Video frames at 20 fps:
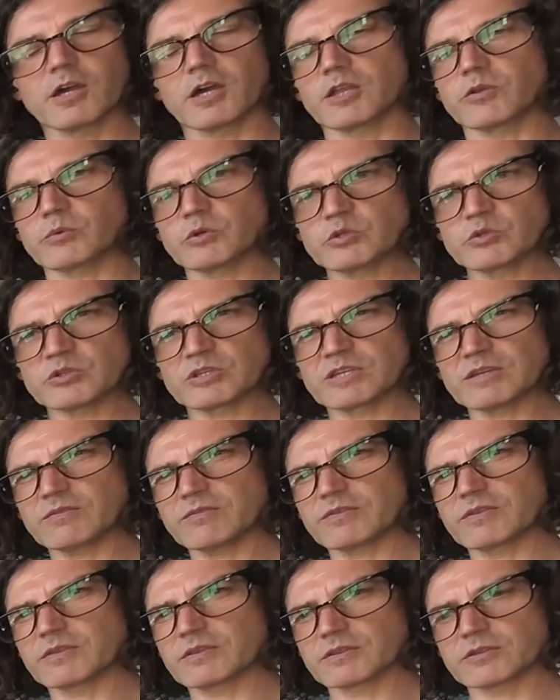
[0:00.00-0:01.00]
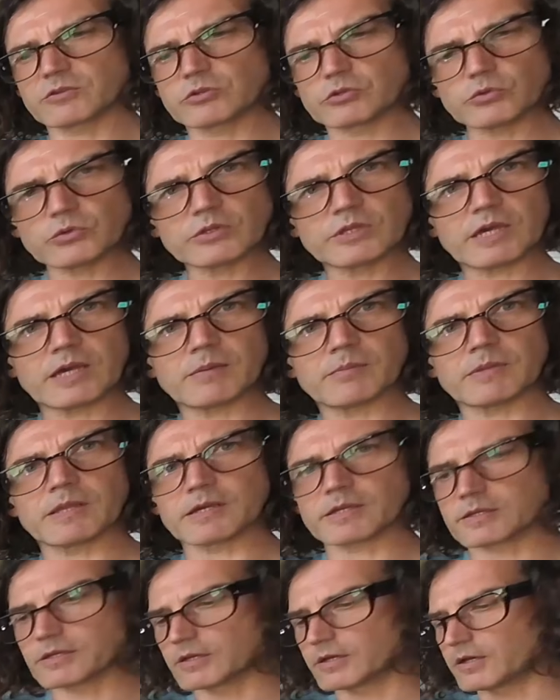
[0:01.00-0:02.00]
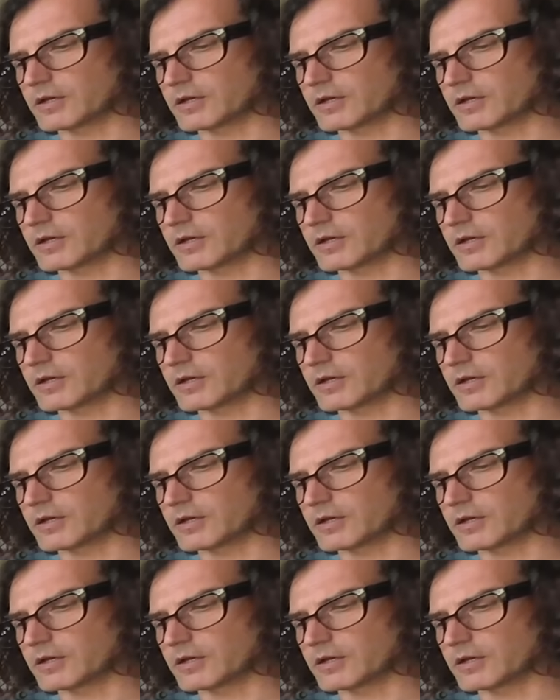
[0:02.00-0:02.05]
and when you do them, like